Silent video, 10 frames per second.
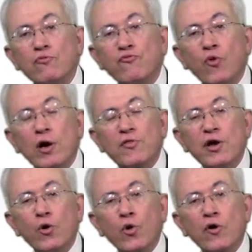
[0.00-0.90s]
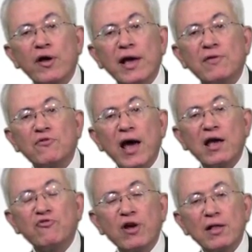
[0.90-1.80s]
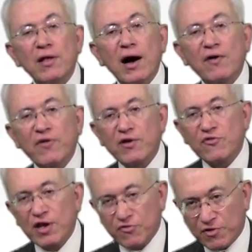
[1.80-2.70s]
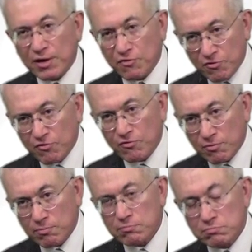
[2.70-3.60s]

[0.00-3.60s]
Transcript: For the orientation of existence,